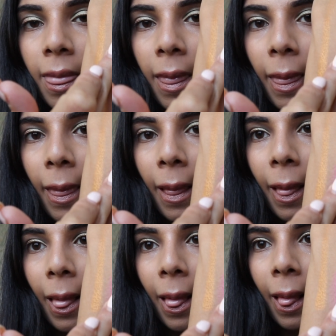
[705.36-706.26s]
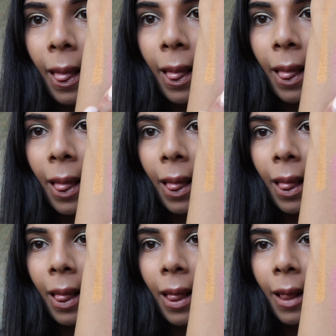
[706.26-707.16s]

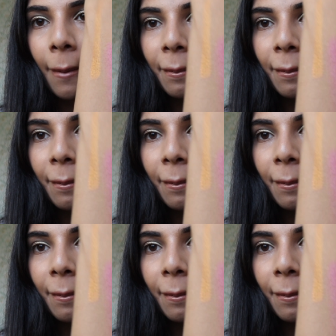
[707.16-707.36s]
No one is speaking in this clip.